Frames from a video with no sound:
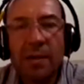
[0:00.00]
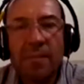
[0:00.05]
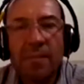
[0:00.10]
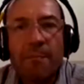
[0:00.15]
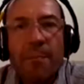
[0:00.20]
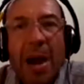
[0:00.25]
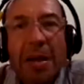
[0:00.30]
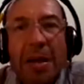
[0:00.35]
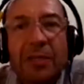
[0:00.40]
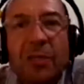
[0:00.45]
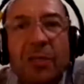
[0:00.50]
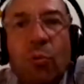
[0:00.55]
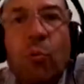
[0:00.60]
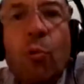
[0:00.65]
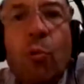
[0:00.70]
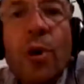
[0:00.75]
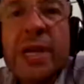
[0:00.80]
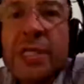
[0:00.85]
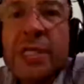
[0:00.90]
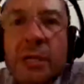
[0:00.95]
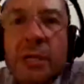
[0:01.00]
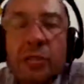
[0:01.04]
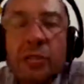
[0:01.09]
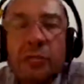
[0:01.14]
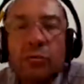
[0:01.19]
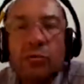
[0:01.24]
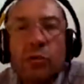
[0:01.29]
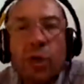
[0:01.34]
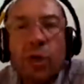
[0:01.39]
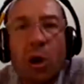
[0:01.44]
But we
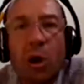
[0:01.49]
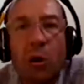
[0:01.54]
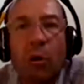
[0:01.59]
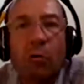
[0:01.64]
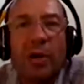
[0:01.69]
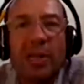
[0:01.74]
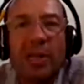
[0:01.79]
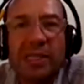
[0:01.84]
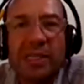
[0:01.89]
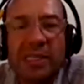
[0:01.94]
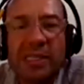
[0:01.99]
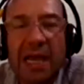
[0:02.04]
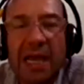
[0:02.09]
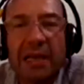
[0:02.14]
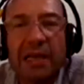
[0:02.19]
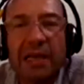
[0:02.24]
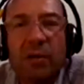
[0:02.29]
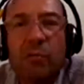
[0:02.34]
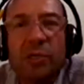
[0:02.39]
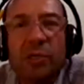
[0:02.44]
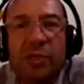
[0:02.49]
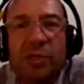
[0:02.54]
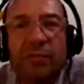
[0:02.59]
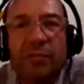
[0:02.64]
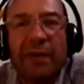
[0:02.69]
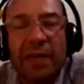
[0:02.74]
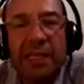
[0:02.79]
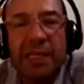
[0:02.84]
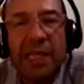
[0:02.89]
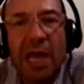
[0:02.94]
don't know exactly which
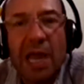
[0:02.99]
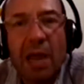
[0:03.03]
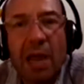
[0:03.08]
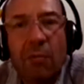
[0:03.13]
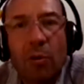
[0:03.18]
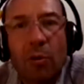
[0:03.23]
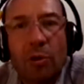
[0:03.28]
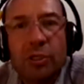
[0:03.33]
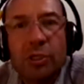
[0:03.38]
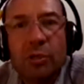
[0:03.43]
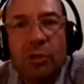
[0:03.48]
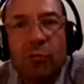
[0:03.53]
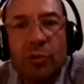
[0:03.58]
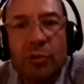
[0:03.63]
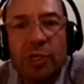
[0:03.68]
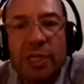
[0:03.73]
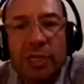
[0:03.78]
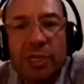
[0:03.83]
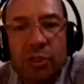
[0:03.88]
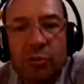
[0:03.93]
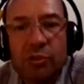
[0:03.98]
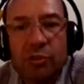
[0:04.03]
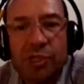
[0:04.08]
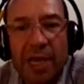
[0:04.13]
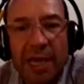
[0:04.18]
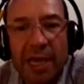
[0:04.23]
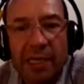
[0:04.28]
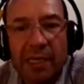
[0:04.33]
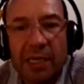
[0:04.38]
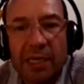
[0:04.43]
variables we need to
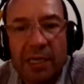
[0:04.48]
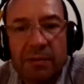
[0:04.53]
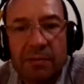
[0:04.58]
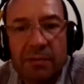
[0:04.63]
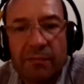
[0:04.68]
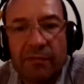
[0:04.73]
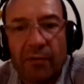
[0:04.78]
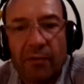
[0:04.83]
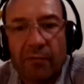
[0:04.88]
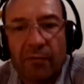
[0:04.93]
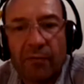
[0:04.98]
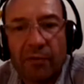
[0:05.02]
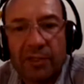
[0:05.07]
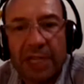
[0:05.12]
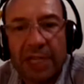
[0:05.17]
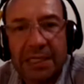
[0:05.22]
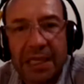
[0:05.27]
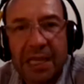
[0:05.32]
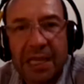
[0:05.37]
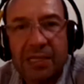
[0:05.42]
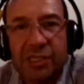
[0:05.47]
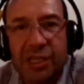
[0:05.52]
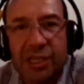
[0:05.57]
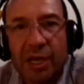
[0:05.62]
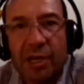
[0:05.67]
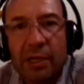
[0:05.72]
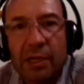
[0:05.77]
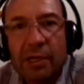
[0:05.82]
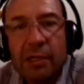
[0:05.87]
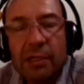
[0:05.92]
take for that
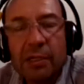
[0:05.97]
answer.